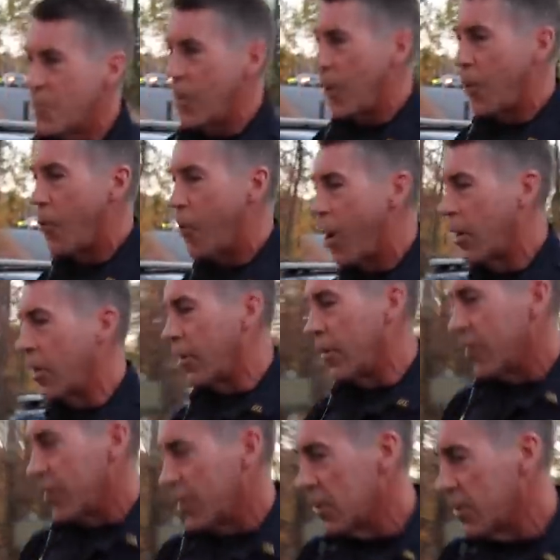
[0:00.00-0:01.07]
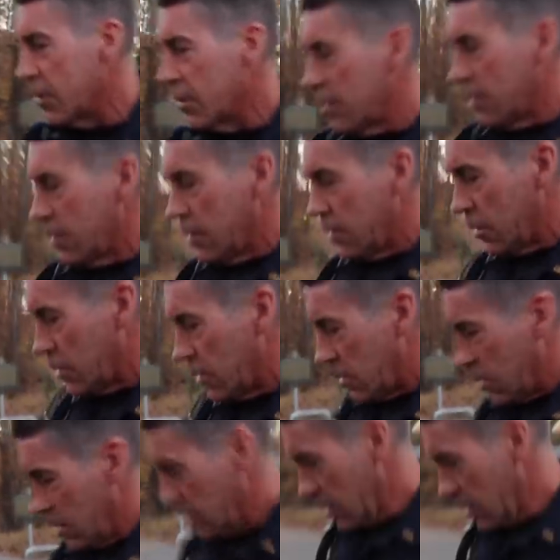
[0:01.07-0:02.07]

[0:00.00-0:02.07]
marijuana. Oh, so, yeah. oh yeah.